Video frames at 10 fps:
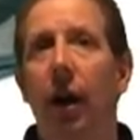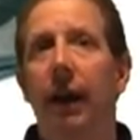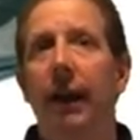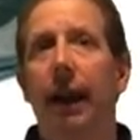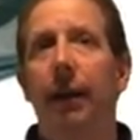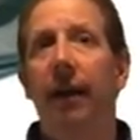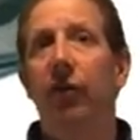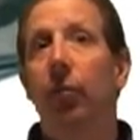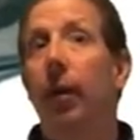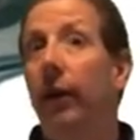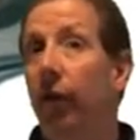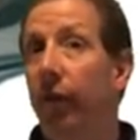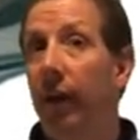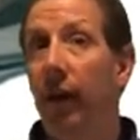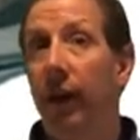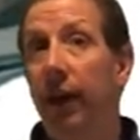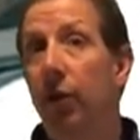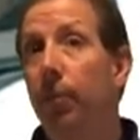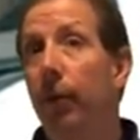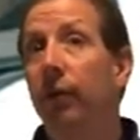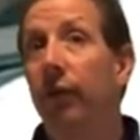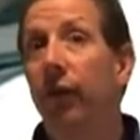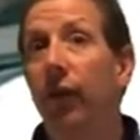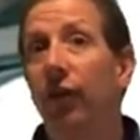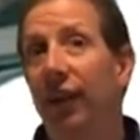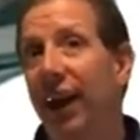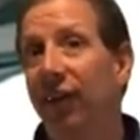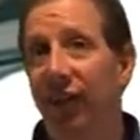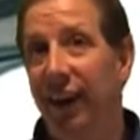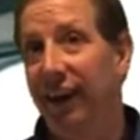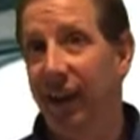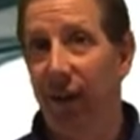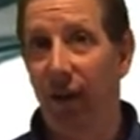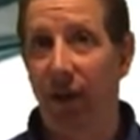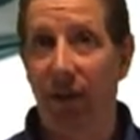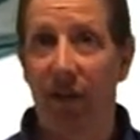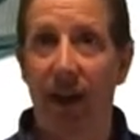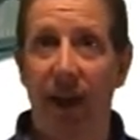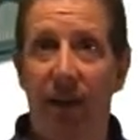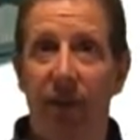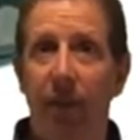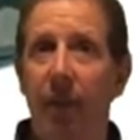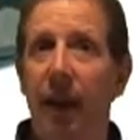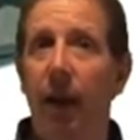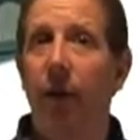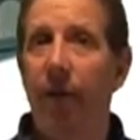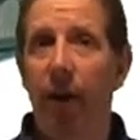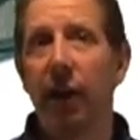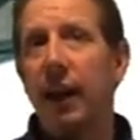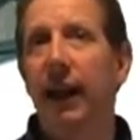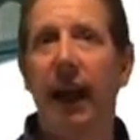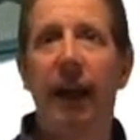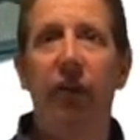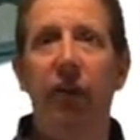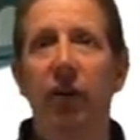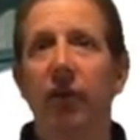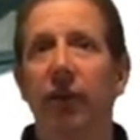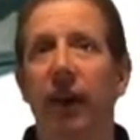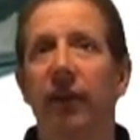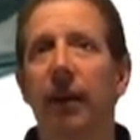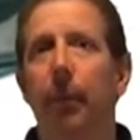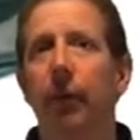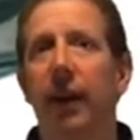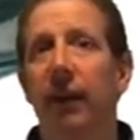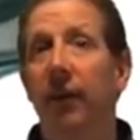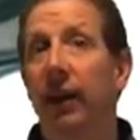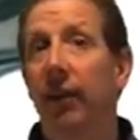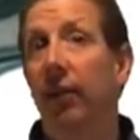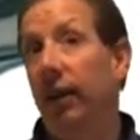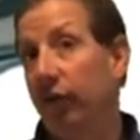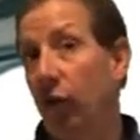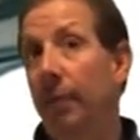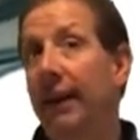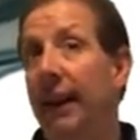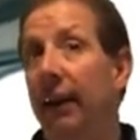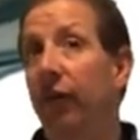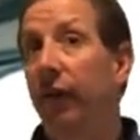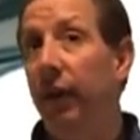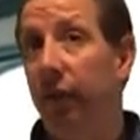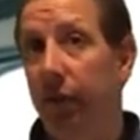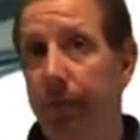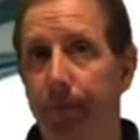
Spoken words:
named after Michael Faraday, who built the first cage in 1836. Now, a Faraday cage is a device that protects against electromagnetic fields.